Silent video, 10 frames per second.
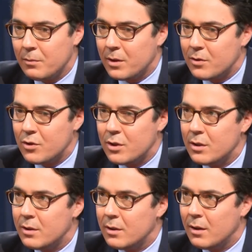that
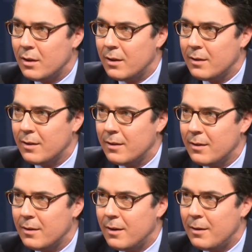she
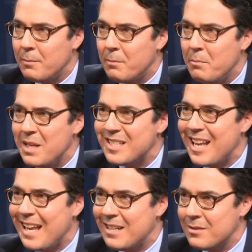
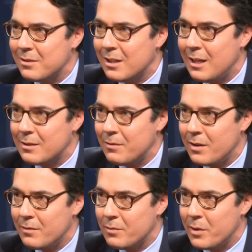mishandled
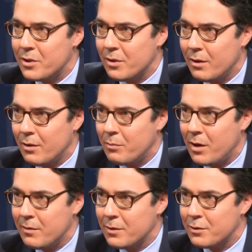classified information on her
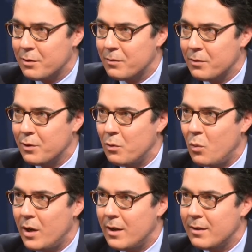private server in a
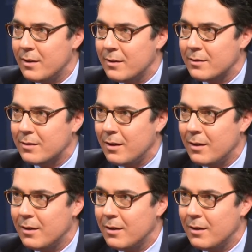way that is